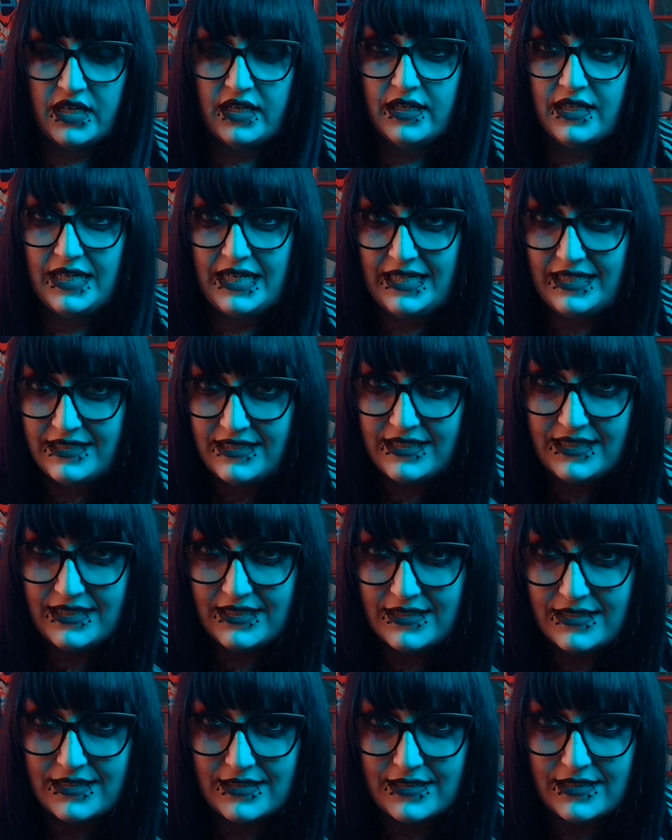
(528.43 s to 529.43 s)
He
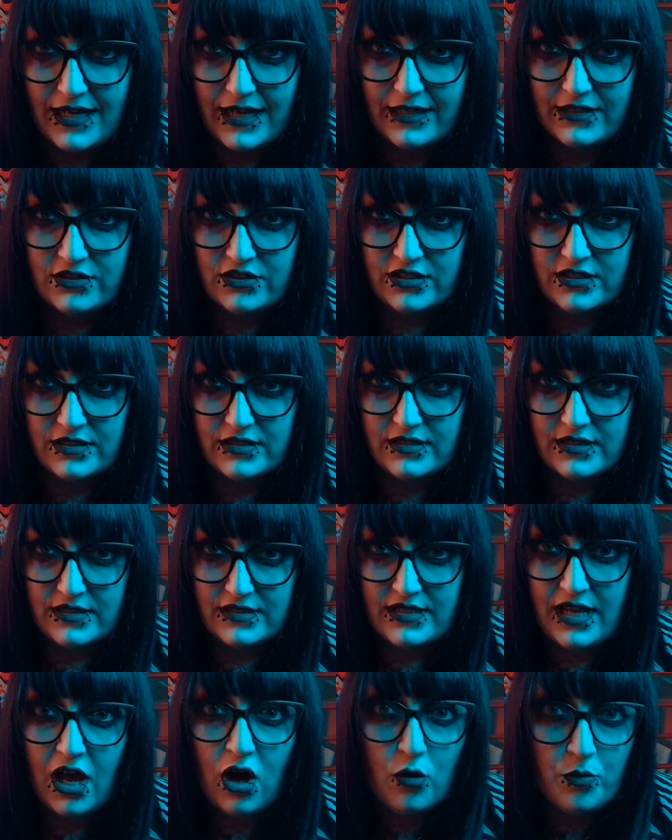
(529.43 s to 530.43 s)
sees his actions
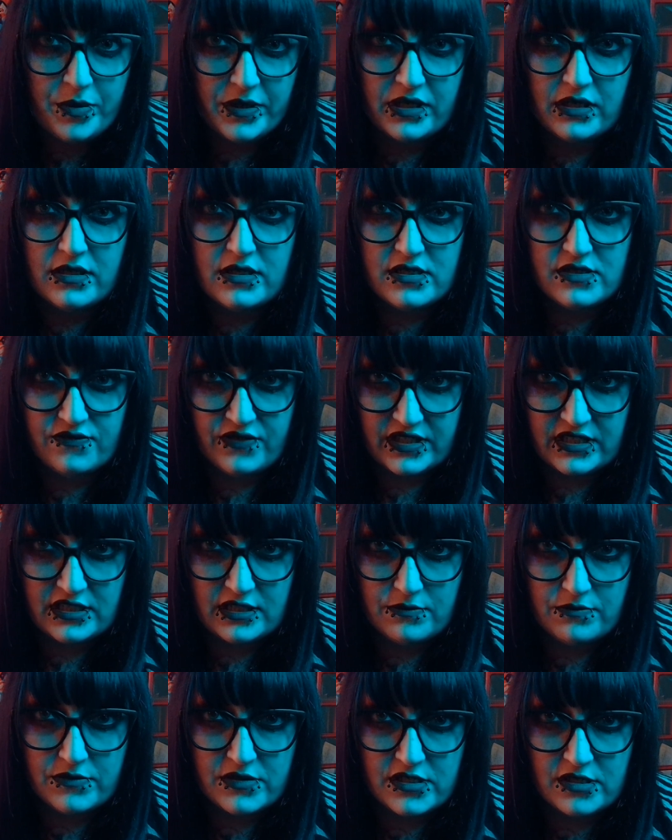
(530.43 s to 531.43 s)
as helping his
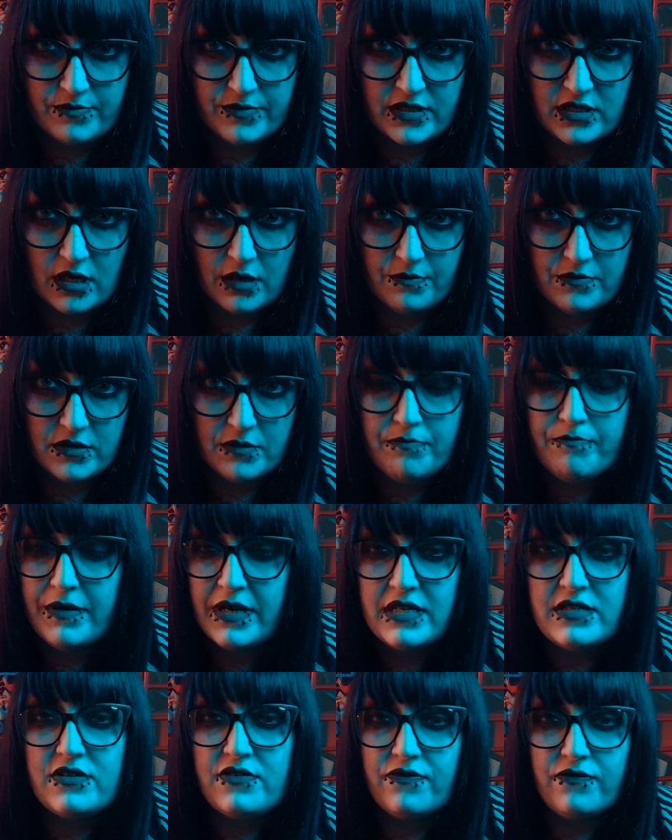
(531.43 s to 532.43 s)
victims to become the
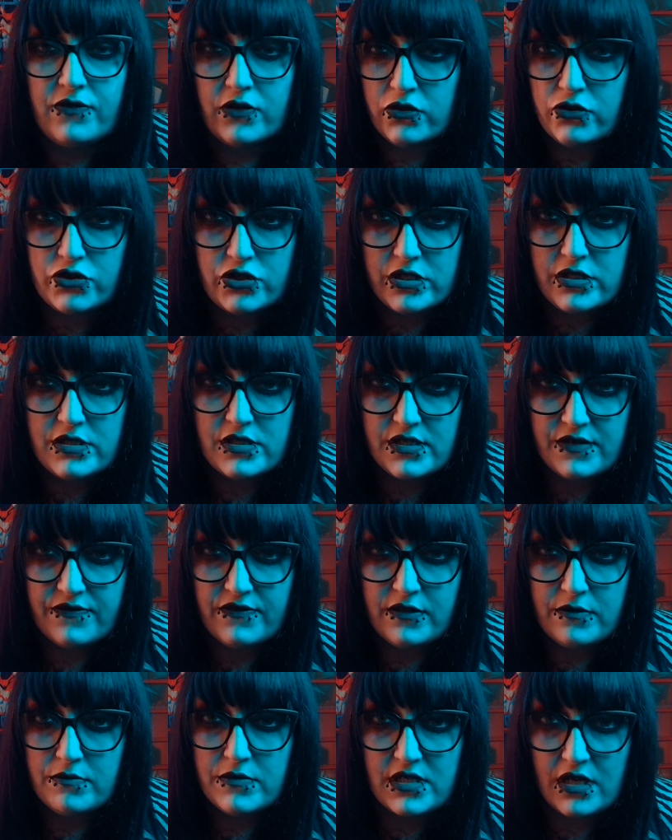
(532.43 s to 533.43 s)
best versions of
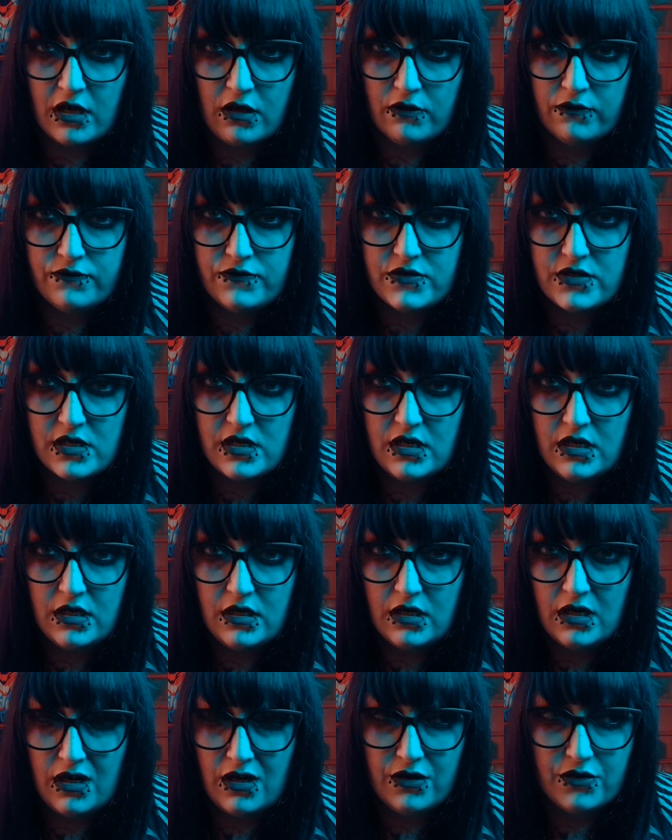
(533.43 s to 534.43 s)
themselves,
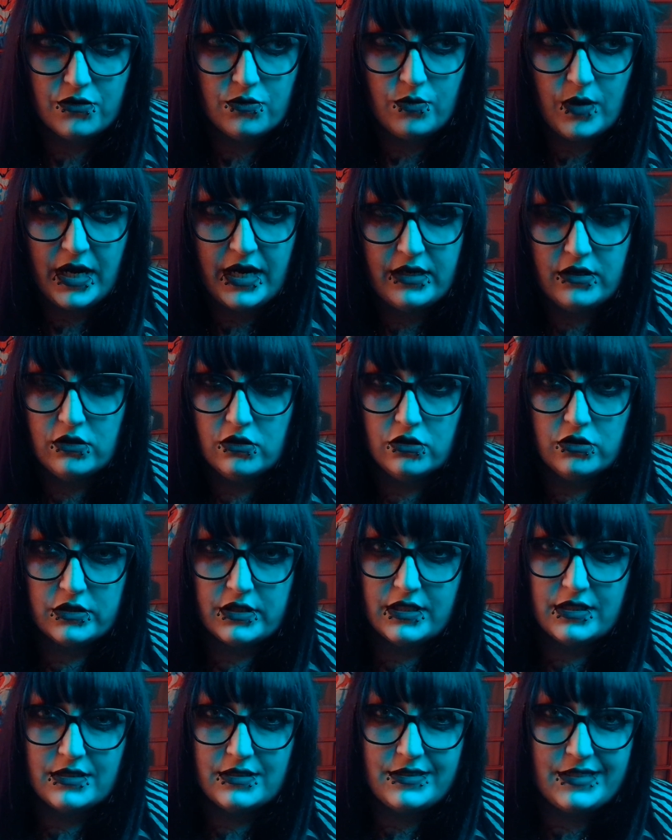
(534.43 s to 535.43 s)
all the while
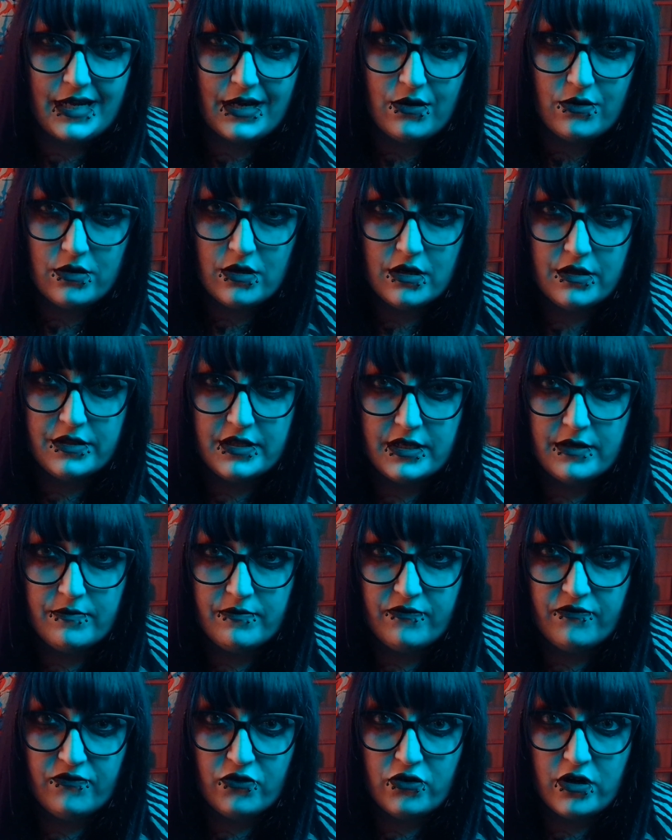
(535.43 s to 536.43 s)
looking down on
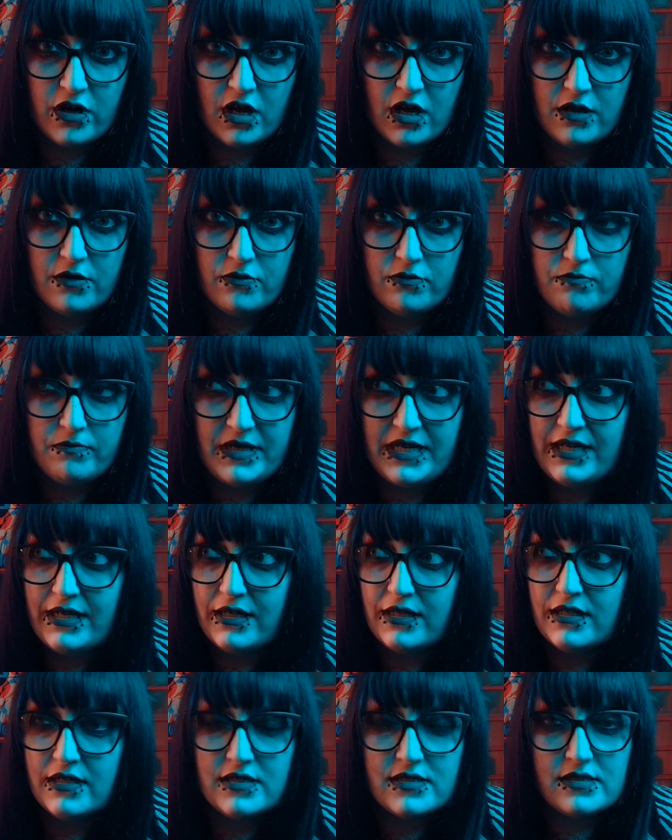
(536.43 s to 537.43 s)
them for not
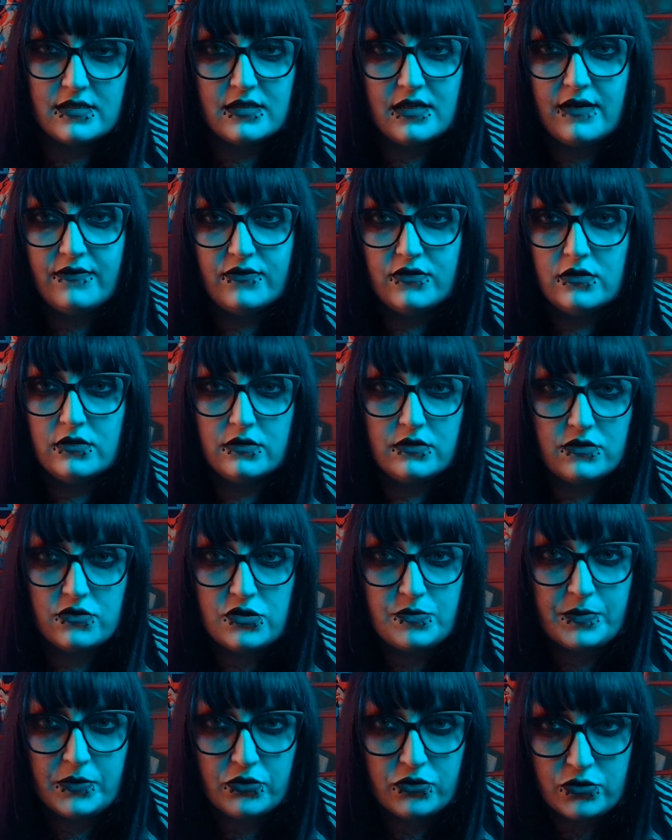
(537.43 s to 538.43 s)
meeting his level in a
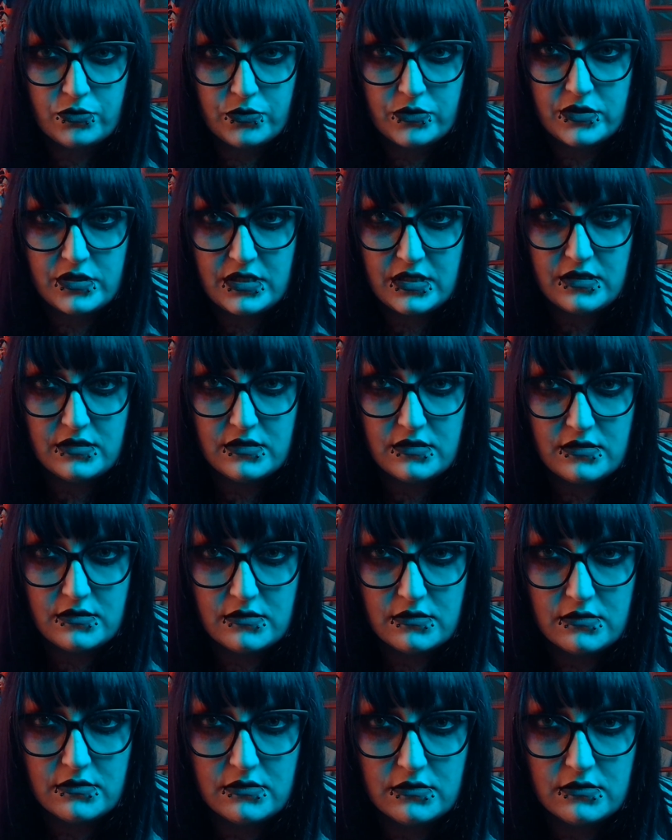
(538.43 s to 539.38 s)
spiritual sense.